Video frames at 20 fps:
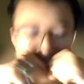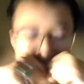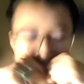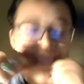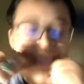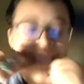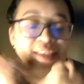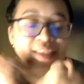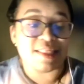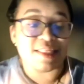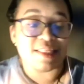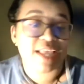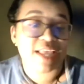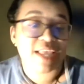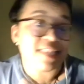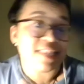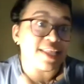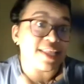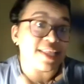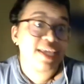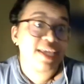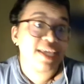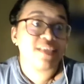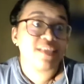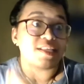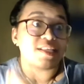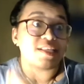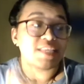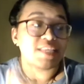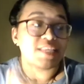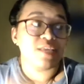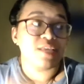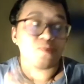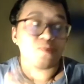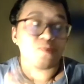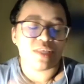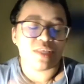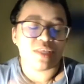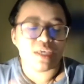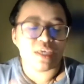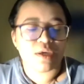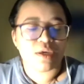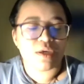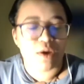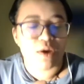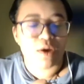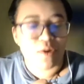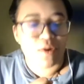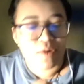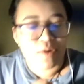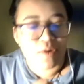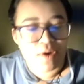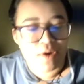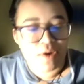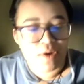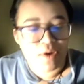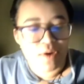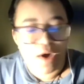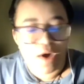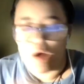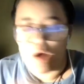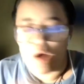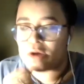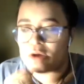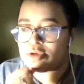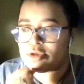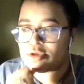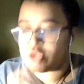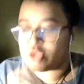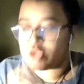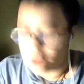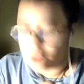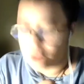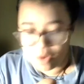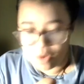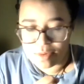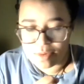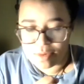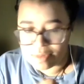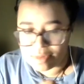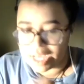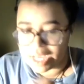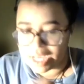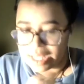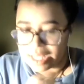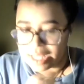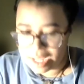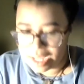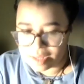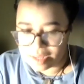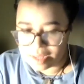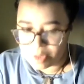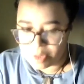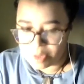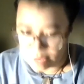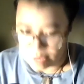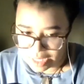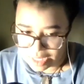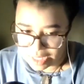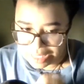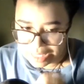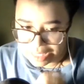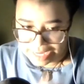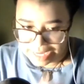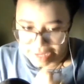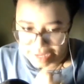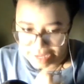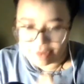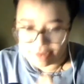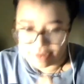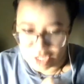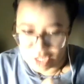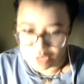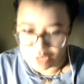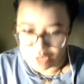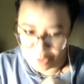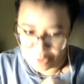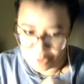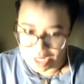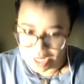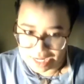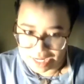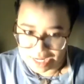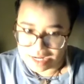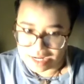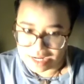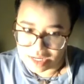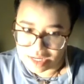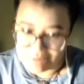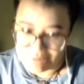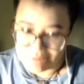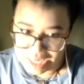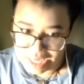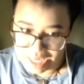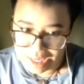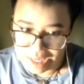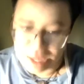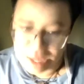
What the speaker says: And the thing is, the scenes with Iko are so, like, a lot of them are really like just what it needed to be.